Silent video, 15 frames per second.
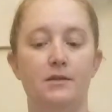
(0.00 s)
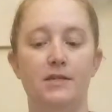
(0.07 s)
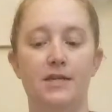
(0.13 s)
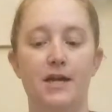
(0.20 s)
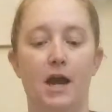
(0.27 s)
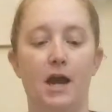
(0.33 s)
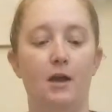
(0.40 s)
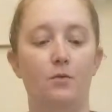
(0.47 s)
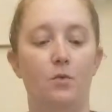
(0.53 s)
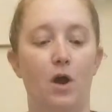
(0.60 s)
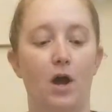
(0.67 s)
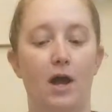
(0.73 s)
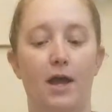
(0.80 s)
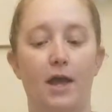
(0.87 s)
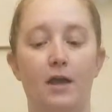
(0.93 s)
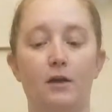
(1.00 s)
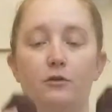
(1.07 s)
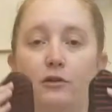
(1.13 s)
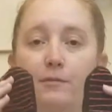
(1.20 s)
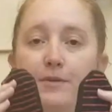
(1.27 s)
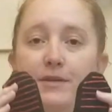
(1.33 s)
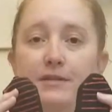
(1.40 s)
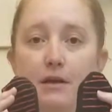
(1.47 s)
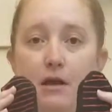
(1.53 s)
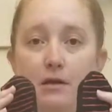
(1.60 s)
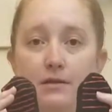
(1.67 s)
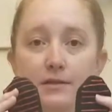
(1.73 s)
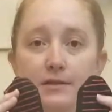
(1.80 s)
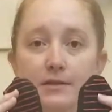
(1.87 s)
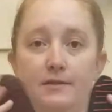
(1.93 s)
DIY grippy
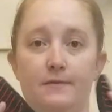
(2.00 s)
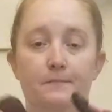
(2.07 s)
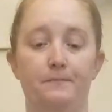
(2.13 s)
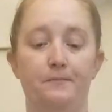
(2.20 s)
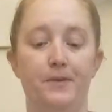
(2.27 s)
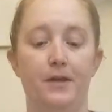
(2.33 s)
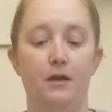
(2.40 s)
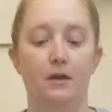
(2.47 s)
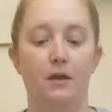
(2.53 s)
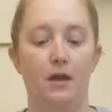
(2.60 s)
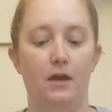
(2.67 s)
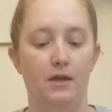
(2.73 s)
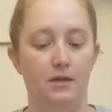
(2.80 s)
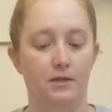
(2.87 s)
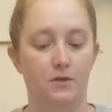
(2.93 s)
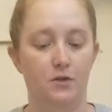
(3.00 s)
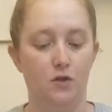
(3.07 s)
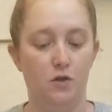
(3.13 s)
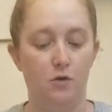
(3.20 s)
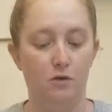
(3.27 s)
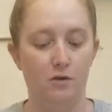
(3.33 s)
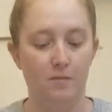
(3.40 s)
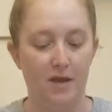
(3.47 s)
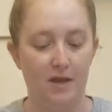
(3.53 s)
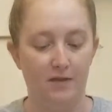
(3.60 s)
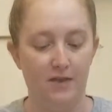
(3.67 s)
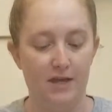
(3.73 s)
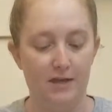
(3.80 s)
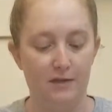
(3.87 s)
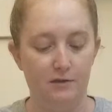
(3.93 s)
socks. And you can make
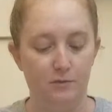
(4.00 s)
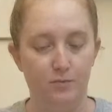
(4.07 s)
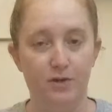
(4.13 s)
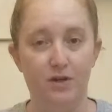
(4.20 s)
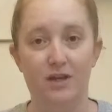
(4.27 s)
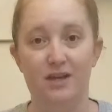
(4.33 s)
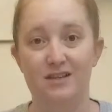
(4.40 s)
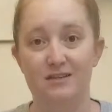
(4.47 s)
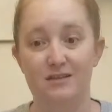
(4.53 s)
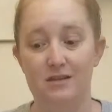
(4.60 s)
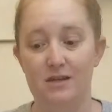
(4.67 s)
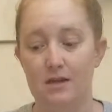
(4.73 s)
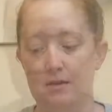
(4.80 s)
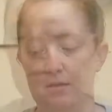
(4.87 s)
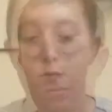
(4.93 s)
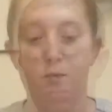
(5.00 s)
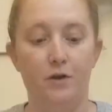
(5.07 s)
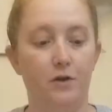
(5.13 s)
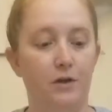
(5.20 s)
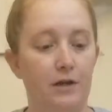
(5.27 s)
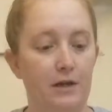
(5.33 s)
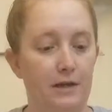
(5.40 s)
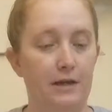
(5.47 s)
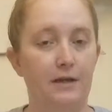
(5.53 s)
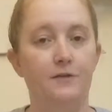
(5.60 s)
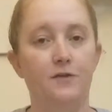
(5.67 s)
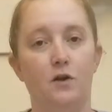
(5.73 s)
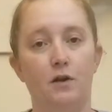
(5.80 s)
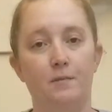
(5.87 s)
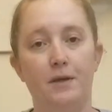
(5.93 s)
these pretty easily, so what you're going to need,
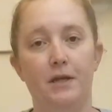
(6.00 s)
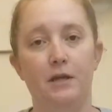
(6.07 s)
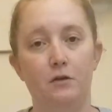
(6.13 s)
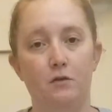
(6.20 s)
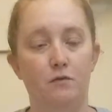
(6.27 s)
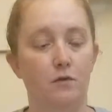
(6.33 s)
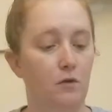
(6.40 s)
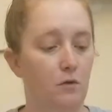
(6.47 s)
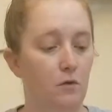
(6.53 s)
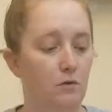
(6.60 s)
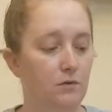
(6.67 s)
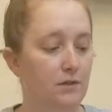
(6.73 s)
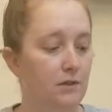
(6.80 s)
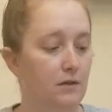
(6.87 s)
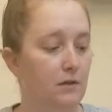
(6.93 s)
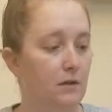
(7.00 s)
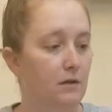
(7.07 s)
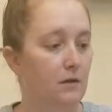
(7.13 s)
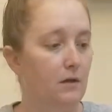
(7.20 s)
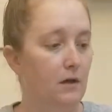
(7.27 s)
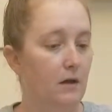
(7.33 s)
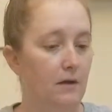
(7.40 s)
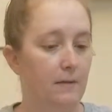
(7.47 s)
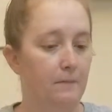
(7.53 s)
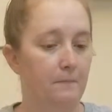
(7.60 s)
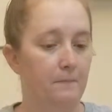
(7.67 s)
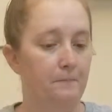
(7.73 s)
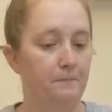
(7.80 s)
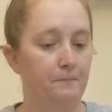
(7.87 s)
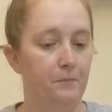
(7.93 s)
sorry I'm getting a fur cold. Um,
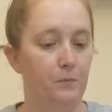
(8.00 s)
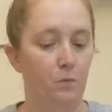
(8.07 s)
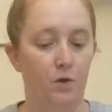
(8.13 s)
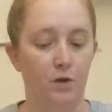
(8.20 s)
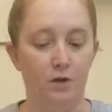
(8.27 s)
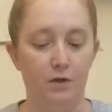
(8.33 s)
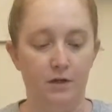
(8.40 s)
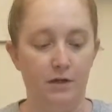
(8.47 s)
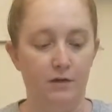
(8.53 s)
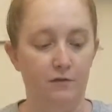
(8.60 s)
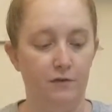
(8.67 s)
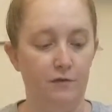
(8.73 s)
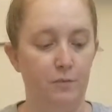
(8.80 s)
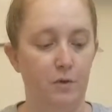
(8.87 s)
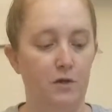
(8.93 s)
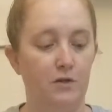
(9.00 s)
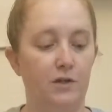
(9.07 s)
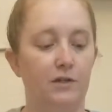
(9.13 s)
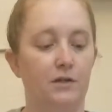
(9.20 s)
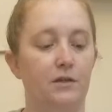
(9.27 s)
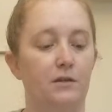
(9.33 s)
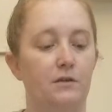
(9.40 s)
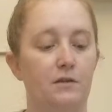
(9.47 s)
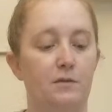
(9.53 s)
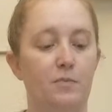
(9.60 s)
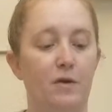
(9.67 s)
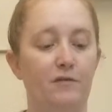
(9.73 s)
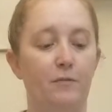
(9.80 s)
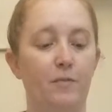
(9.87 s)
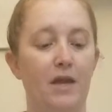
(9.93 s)
what you're going to need for this project is
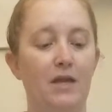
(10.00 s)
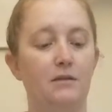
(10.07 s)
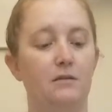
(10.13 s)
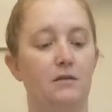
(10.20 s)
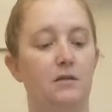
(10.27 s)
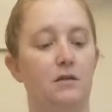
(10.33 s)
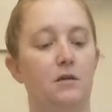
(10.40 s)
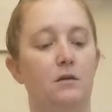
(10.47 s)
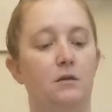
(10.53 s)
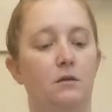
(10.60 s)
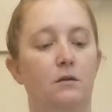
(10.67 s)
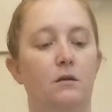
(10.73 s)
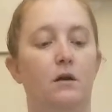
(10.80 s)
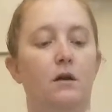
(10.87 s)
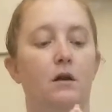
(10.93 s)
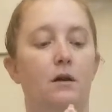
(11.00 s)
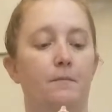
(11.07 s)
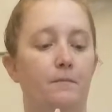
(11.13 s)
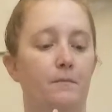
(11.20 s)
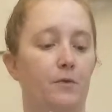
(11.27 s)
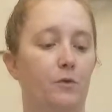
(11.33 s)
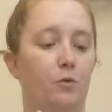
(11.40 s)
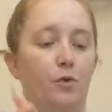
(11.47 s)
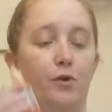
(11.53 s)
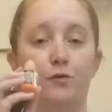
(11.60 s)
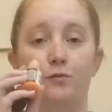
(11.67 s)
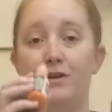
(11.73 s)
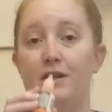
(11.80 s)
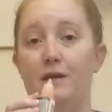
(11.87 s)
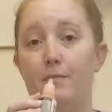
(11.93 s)
puffy paint, um, or
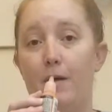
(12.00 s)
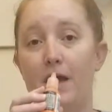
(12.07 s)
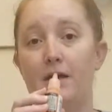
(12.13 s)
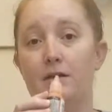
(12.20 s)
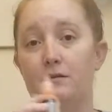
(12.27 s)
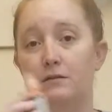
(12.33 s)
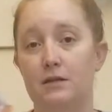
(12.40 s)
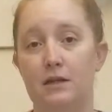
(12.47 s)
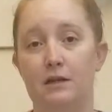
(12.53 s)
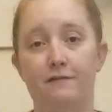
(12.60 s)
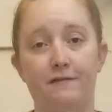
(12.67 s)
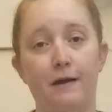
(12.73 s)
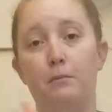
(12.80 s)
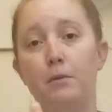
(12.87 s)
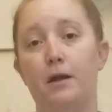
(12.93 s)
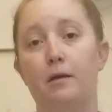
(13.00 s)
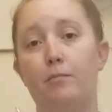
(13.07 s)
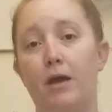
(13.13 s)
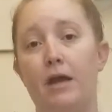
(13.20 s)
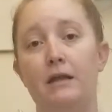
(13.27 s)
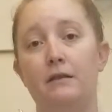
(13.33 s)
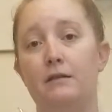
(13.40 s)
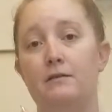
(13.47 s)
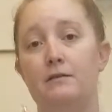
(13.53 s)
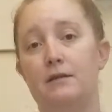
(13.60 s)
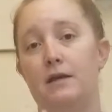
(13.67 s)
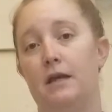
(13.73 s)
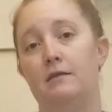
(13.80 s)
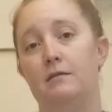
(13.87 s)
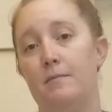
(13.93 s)
3D paint, any fabric paint that's
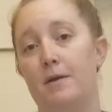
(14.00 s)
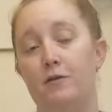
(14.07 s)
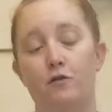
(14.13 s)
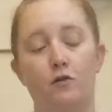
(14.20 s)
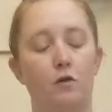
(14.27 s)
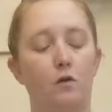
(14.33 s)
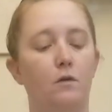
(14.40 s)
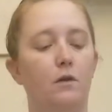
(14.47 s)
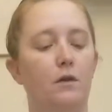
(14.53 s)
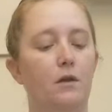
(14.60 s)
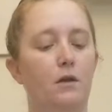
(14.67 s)
like dimensional.